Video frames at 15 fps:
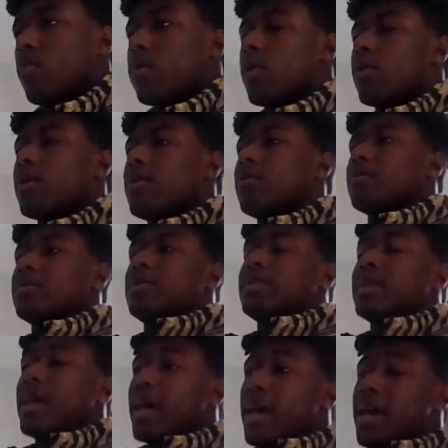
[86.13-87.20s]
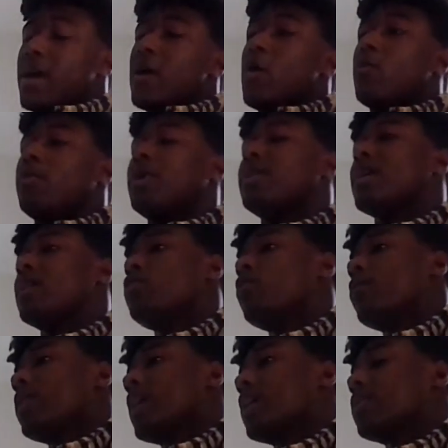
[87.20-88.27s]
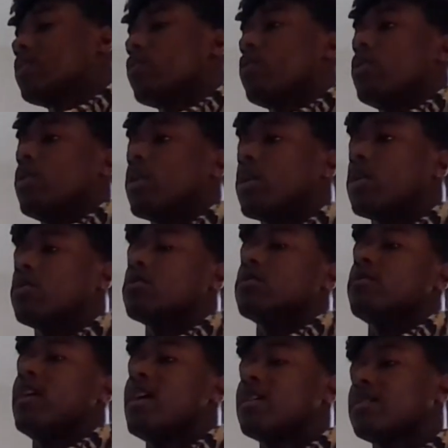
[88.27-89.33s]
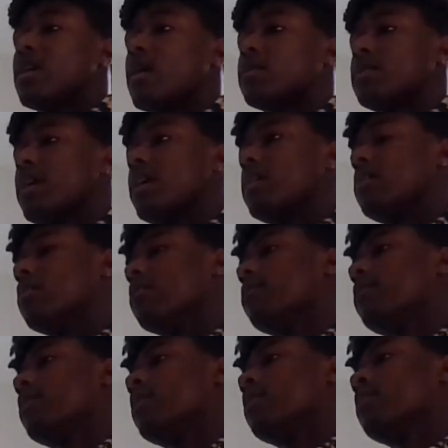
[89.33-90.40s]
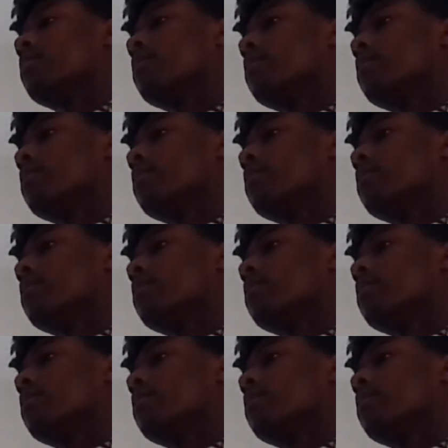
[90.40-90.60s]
Bro, don't tell me that you forgot your girl's Valentine's Day gift, fam.